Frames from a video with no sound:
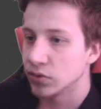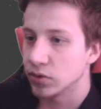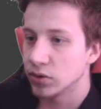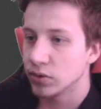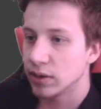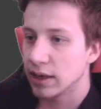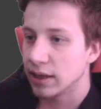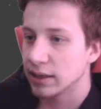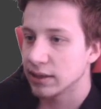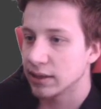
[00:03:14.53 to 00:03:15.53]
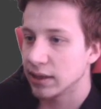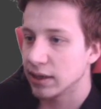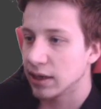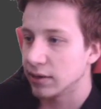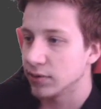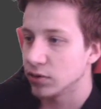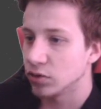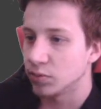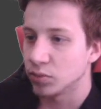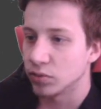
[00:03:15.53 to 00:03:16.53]
And let's say that I want
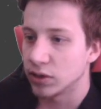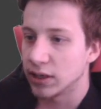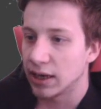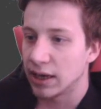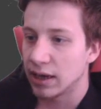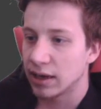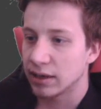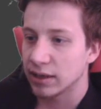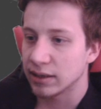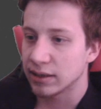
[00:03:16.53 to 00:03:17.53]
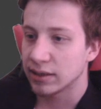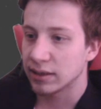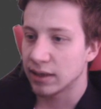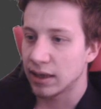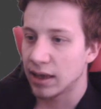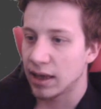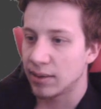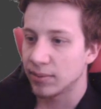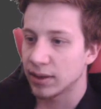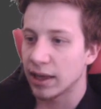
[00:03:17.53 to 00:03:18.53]
to put there this
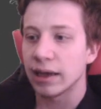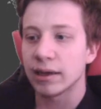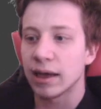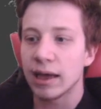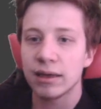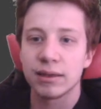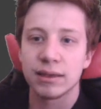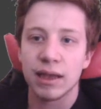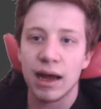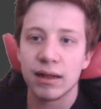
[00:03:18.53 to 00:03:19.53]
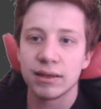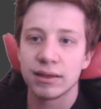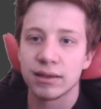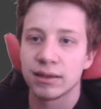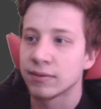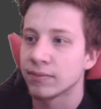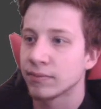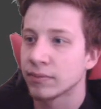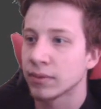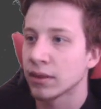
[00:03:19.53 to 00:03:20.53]
MTech hex tiles.
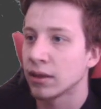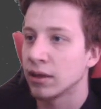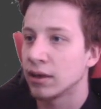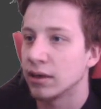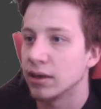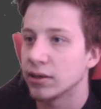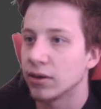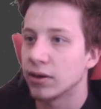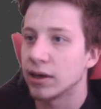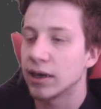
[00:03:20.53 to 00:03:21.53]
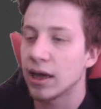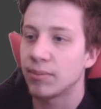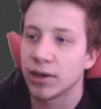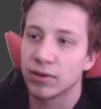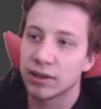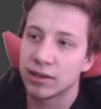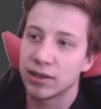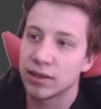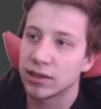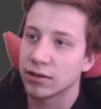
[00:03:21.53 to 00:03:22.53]
It's already there, but you can see
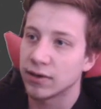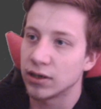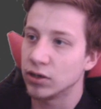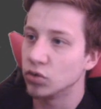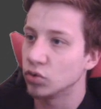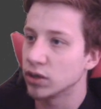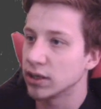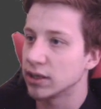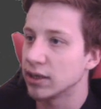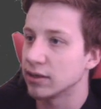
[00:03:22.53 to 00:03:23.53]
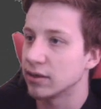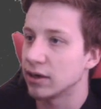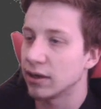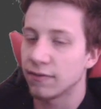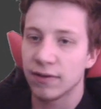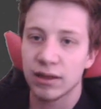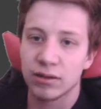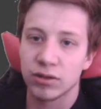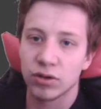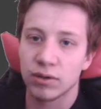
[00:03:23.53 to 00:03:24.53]
that it's quite huge and it doesn't really fit.
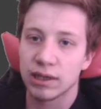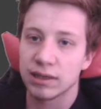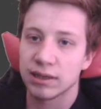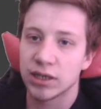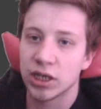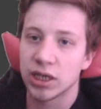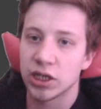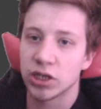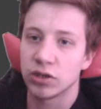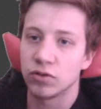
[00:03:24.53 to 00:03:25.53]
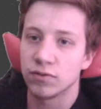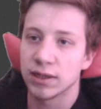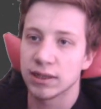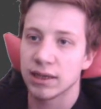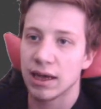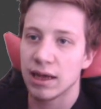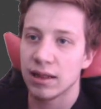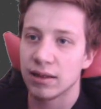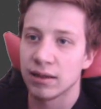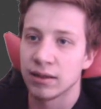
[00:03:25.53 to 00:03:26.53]
So let's change UV
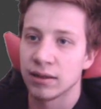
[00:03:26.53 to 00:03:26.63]
scale.